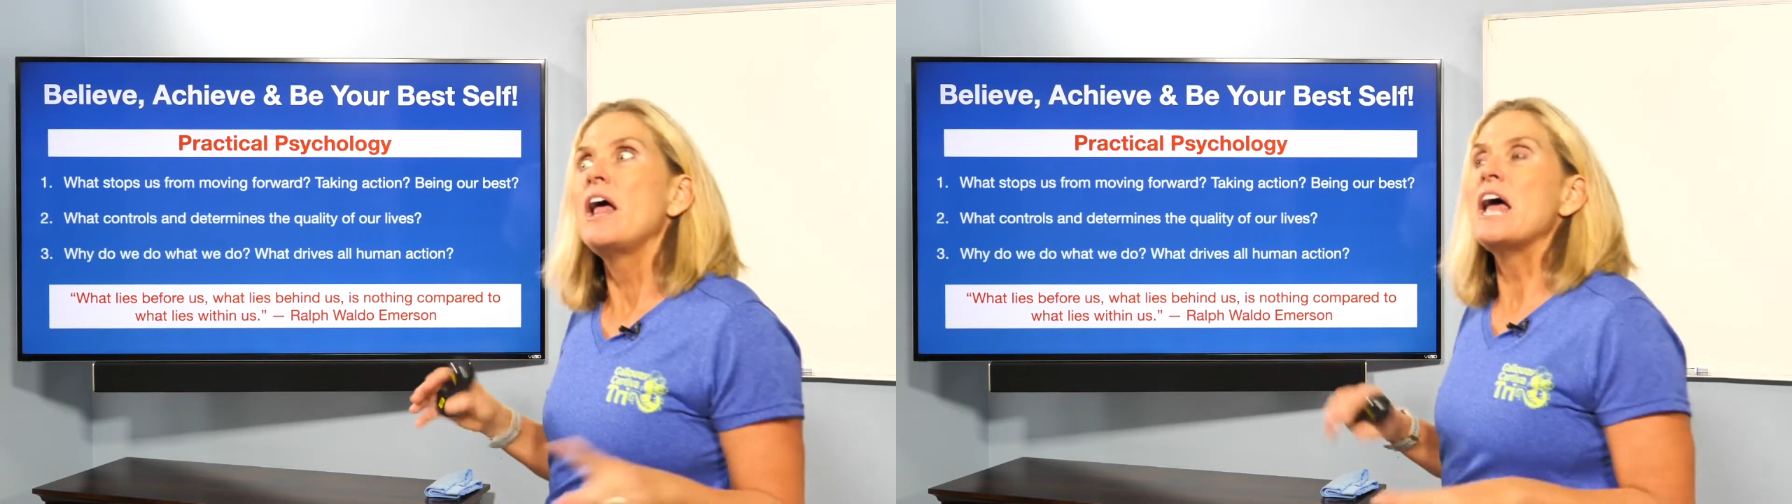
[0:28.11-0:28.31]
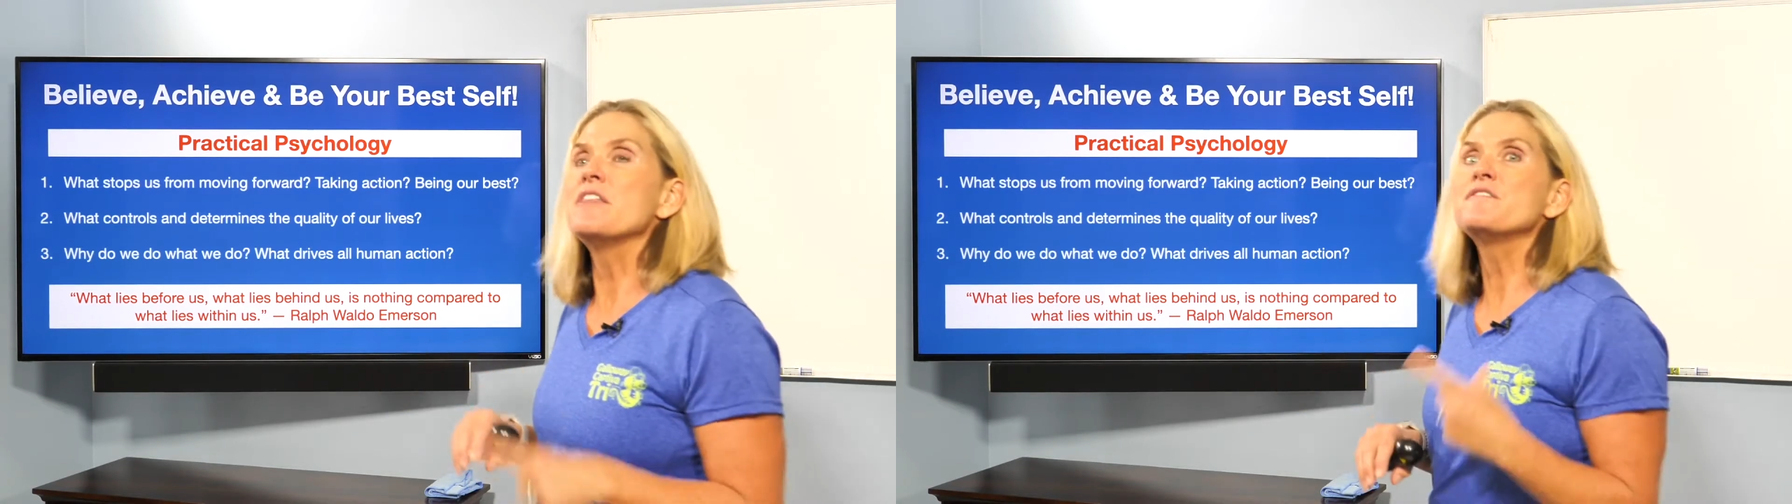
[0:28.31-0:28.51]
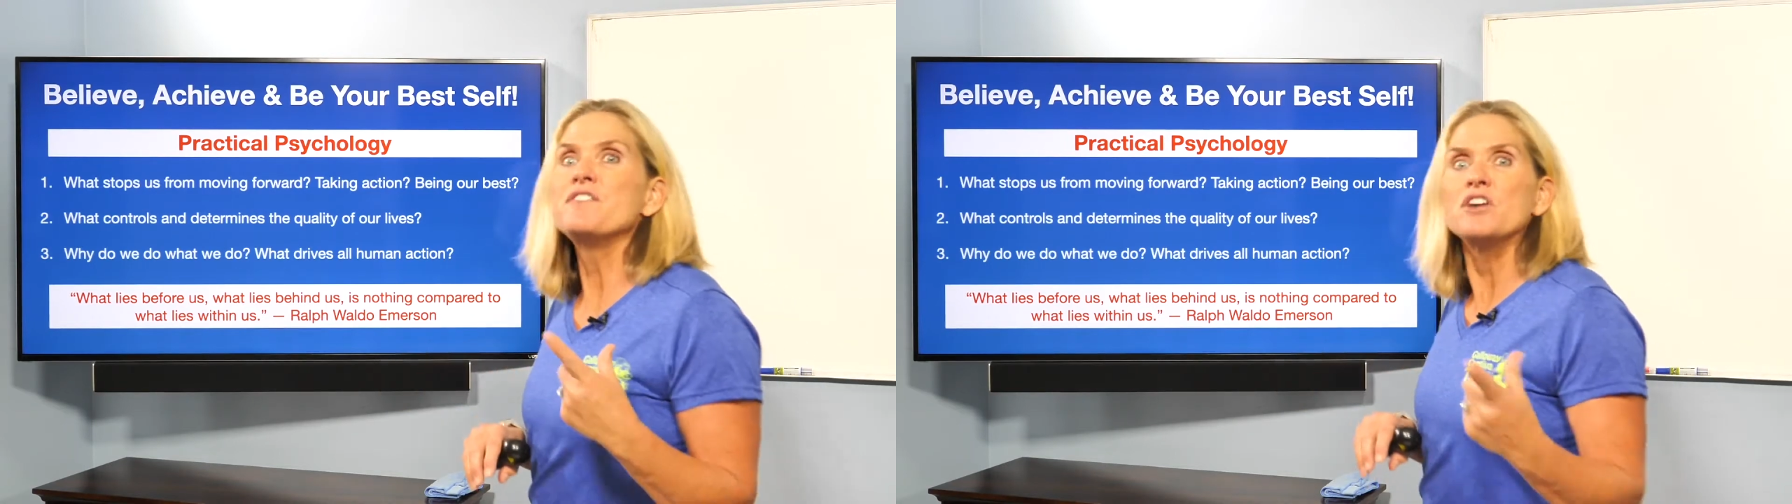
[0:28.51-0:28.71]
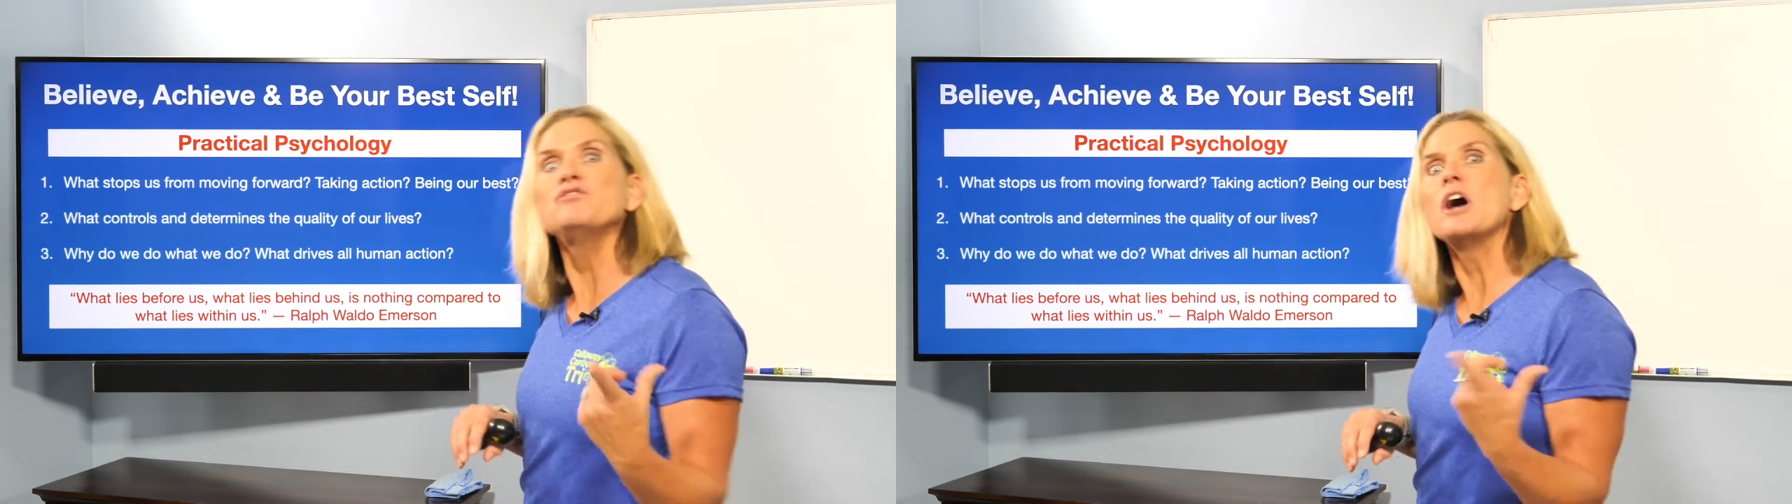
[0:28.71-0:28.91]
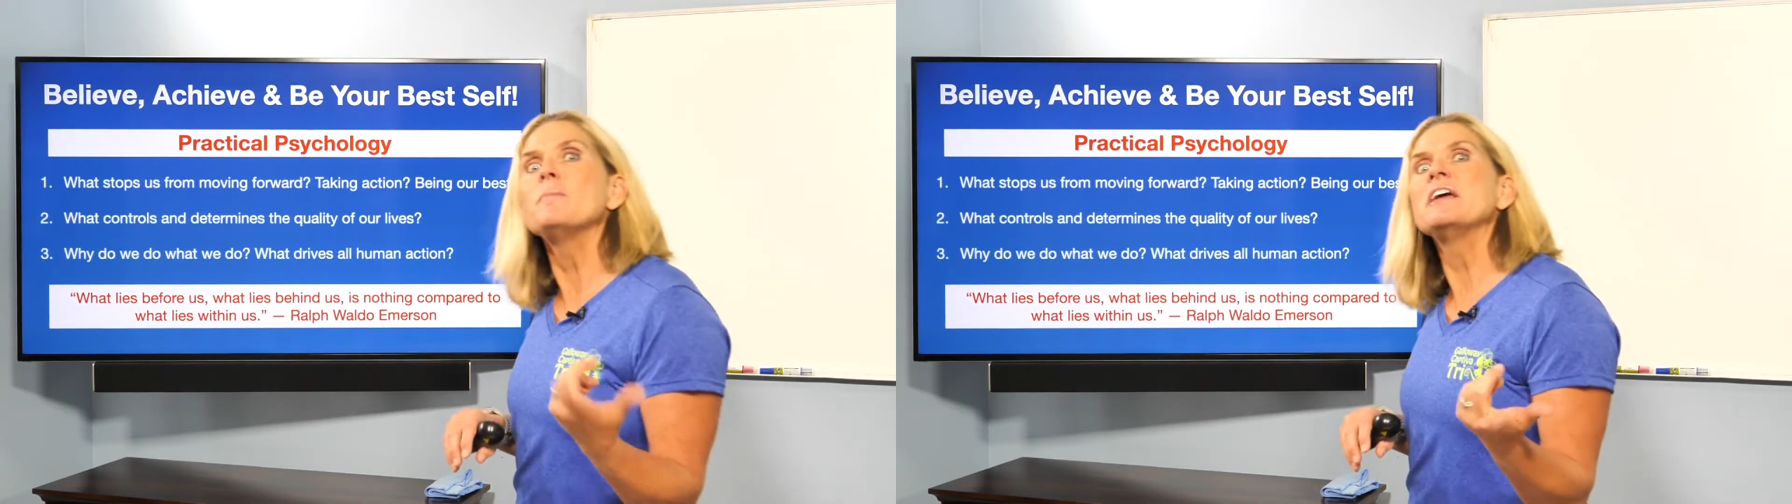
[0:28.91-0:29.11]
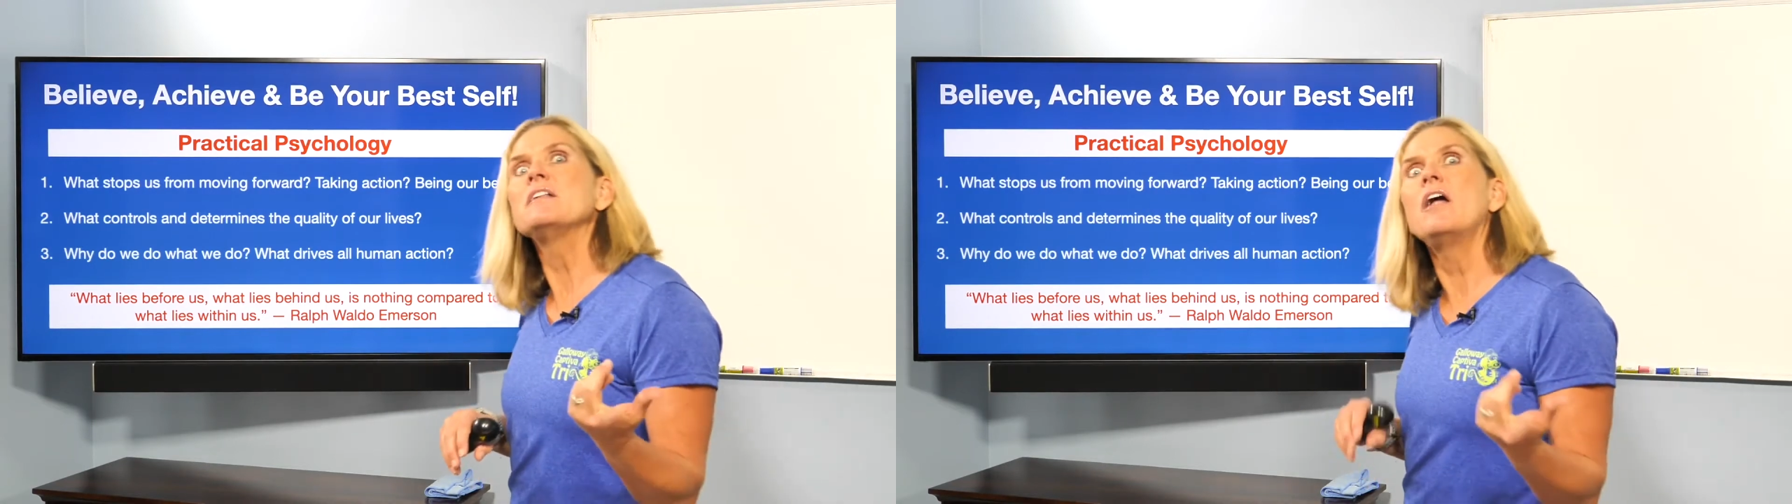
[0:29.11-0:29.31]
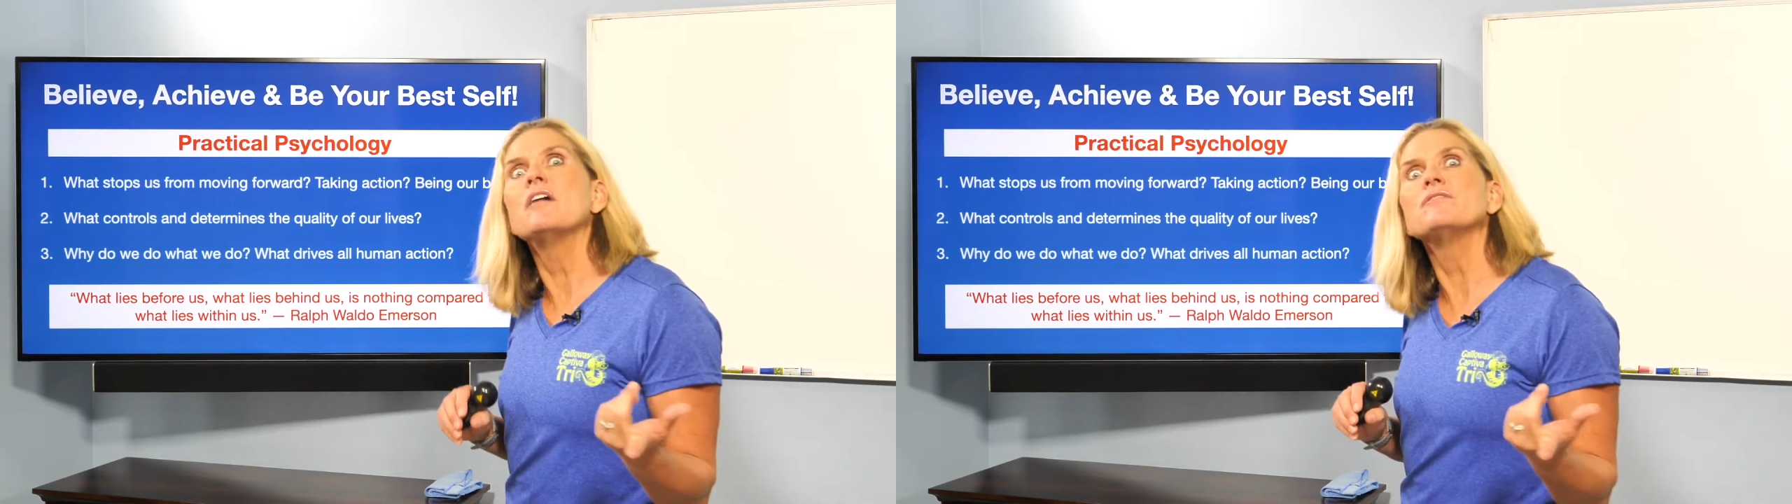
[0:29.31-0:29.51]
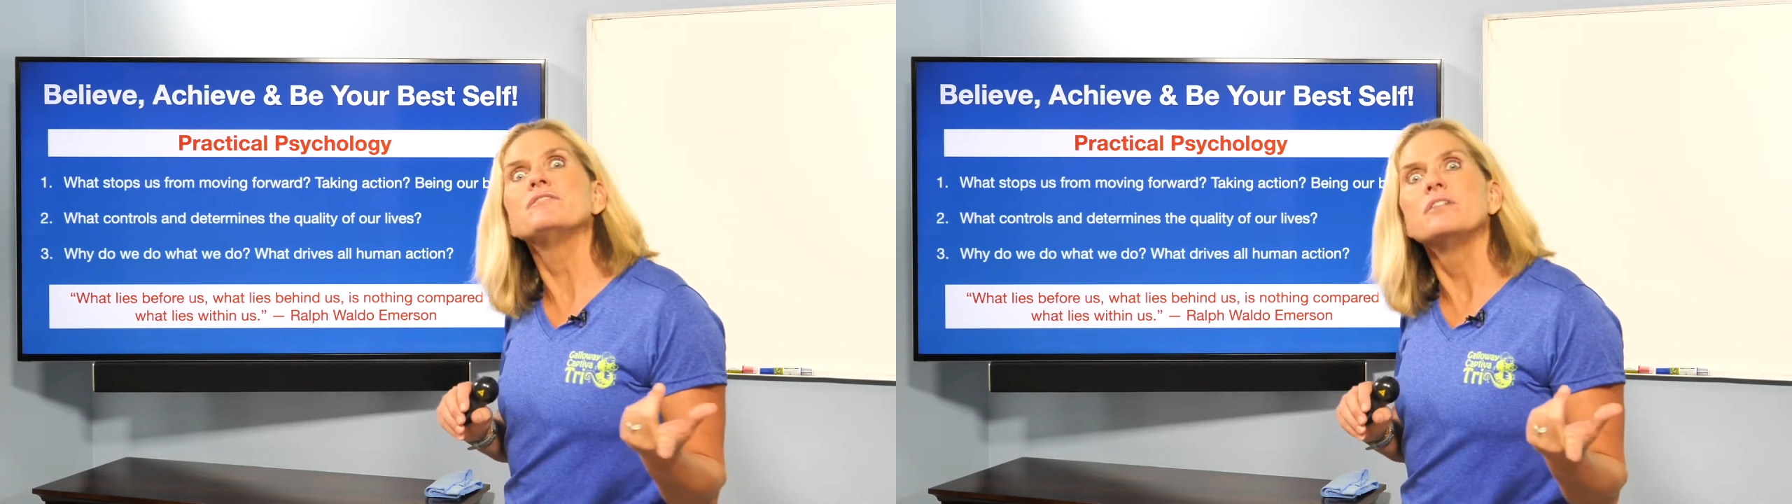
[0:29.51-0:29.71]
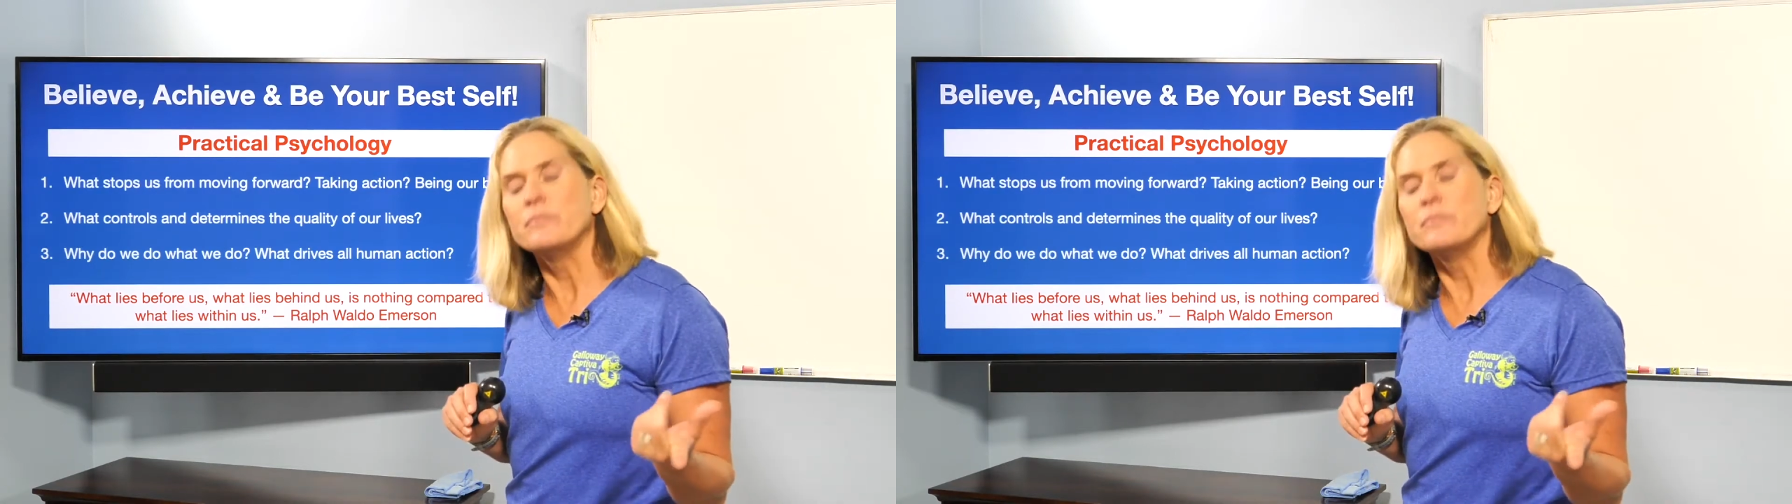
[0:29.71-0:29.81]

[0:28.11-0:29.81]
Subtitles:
And the fear of not being loved,